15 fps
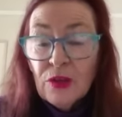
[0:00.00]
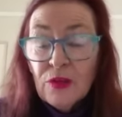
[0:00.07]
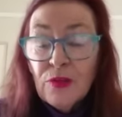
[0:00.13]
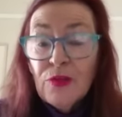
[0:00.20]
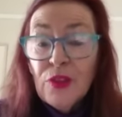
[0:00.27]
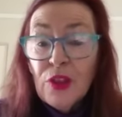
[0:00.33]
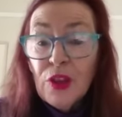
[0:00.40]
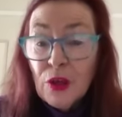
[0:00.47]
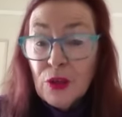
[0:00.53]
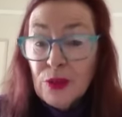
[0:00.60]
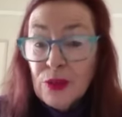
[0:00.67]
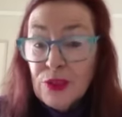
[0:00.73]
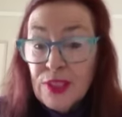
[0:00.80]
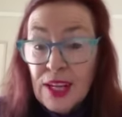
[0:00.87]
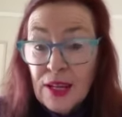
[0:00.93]
for
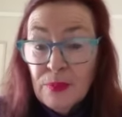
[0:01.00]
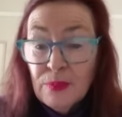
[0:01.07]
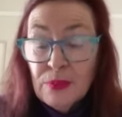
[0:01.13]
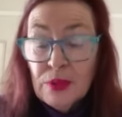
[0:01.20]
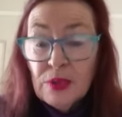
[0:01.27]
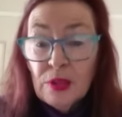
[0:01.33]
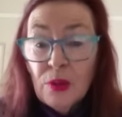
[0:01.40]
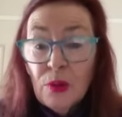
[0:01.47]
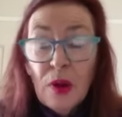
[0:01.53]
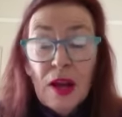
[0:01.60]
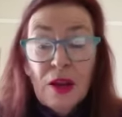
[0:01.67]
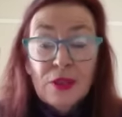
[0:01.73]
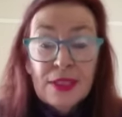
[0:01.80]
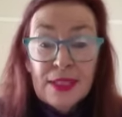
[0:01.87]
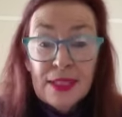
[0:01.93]
those Dems who
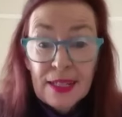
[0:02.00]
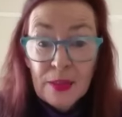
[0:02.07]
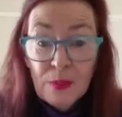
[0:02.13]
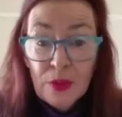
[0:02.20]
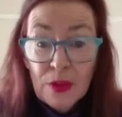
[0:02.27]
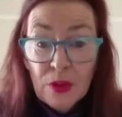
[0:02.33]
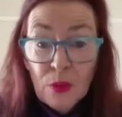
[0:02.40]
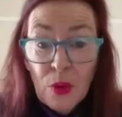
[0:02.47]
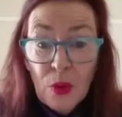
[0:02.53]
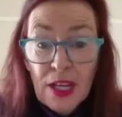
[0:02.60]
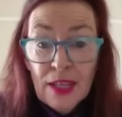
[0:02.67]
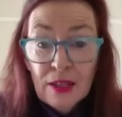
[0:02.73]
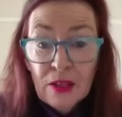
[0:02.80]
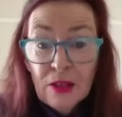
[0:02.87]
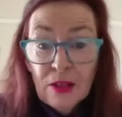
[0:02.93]
are asleep at the
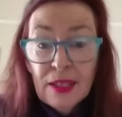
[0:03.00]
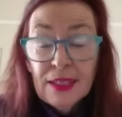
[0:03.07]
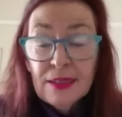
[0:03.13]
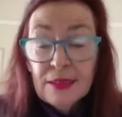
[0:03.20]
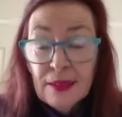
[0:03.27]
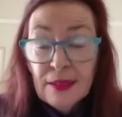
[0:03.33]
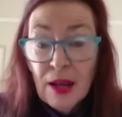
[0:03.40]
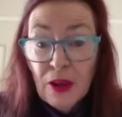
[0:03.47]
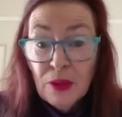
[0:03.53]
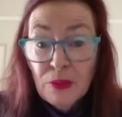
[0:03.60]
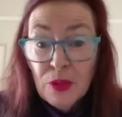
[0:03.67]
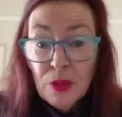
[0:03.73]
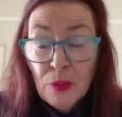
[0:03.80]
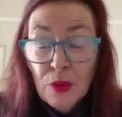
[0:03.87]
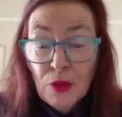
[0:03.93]
wheel, it's time
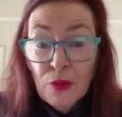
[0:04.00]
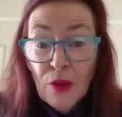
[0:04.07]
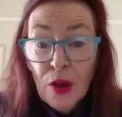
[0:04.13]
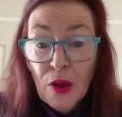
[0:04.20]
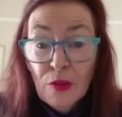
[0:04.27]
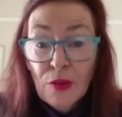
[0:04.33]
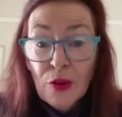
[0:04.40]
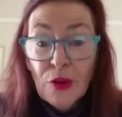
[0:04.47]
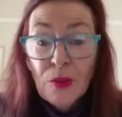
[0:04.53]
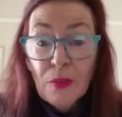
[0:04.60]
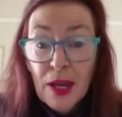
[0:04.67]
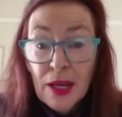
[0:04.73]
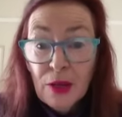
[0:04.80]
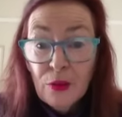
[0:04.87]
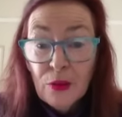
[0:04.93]
to move over and
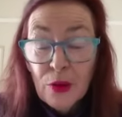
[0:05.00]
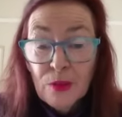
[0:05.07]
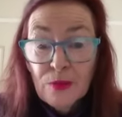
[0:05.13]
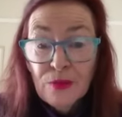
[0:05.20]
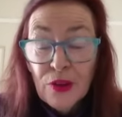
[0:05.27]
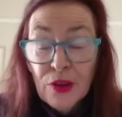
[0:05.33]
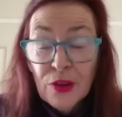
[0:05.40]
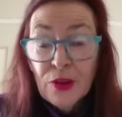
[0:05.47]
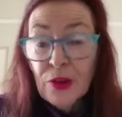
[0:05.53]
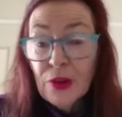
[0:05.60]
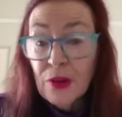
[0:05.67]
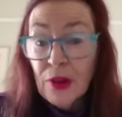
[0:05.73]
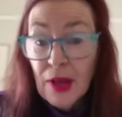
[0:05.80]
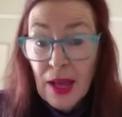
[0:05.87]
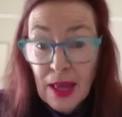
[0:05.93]
make room for
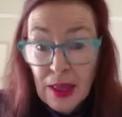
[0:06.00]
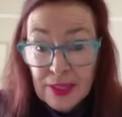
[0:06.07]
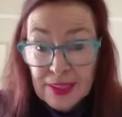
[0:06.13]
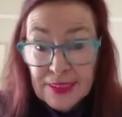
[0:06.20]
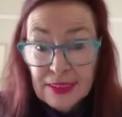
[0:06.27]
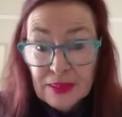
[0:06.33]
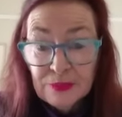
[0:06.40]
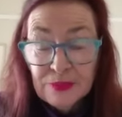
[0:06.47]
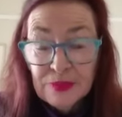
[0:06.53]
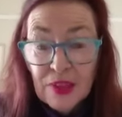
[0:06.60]
others.